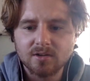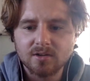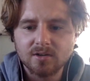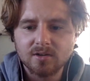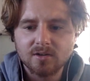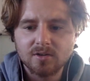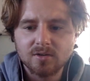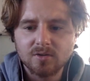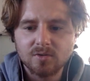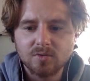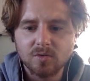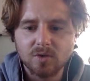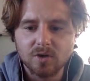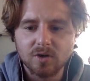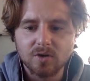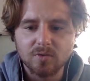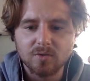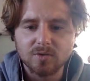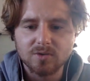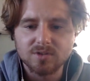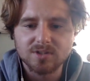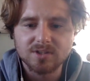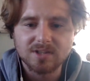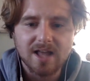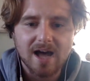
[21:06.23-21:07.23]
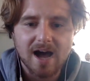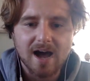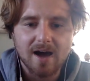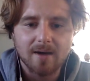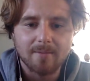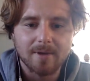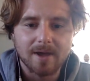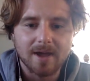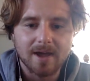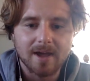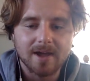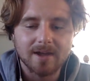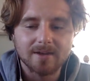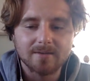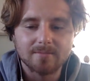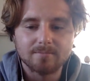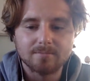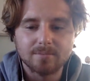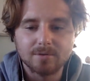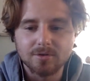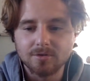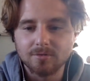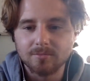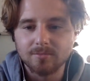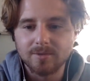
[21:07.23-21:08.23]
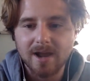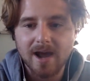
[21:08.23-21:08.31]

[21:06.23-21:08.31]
where it was Lob and boom.